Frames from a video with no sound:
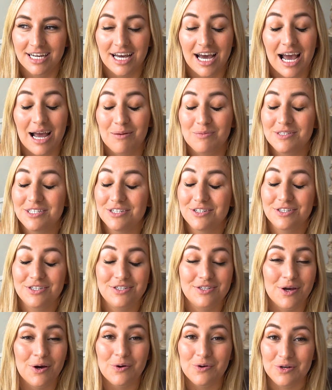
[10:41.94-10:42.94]
I'm still
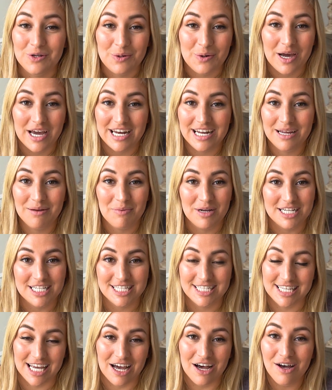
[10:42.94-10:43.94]
so new at it
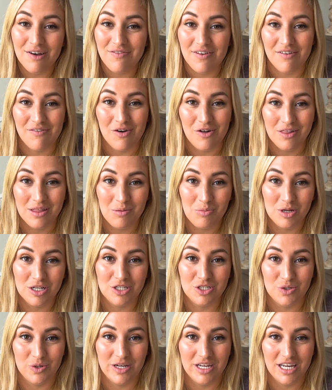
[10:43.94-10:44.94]
myself. I've only been
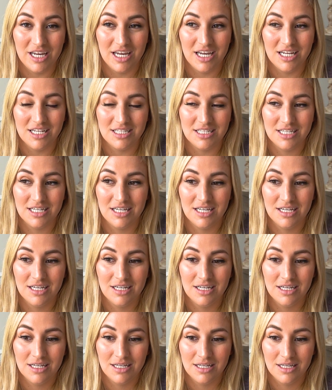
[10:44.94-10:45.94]
doing it
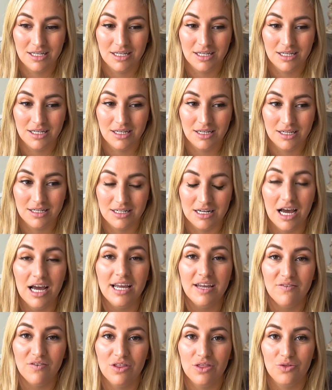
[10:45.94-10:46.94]
not
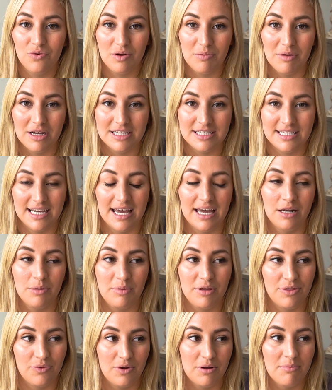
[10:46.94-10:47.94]
even 3 months yet. It'll
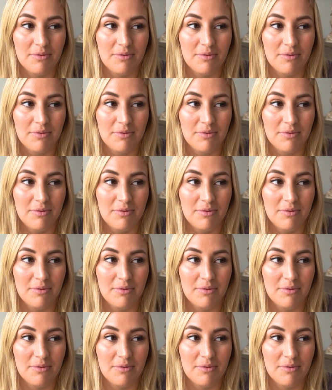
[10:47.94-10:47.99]
be 3